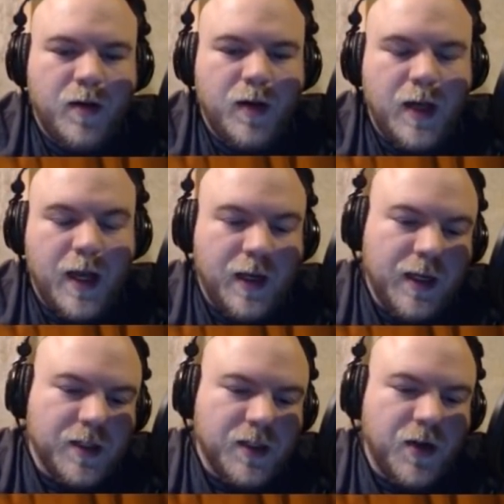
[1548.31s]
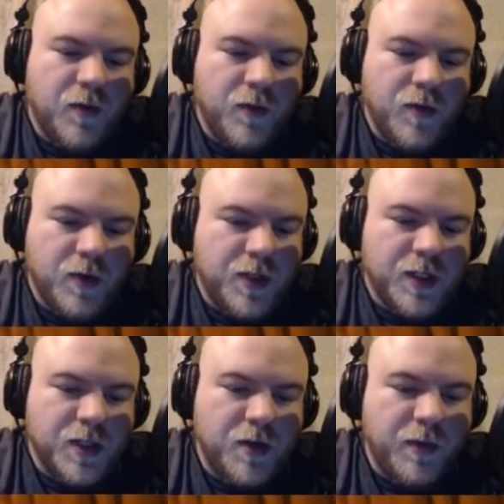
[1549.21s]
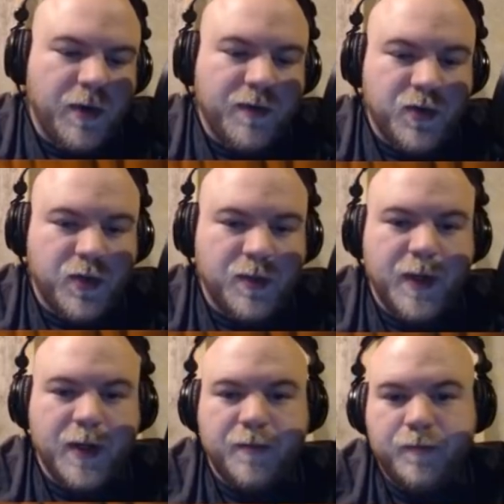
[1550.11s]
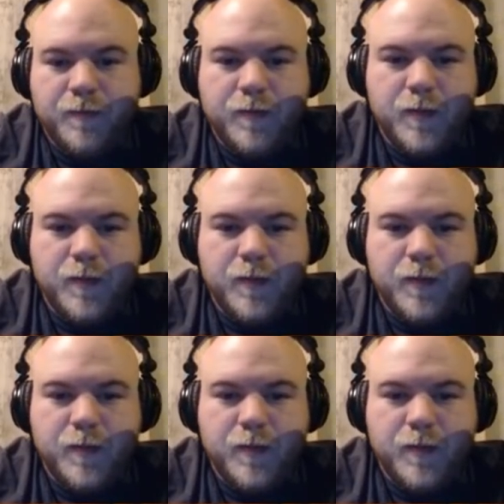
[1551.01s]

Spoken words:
And he doesn't know, or she doesn't know, that we have a Choice Band.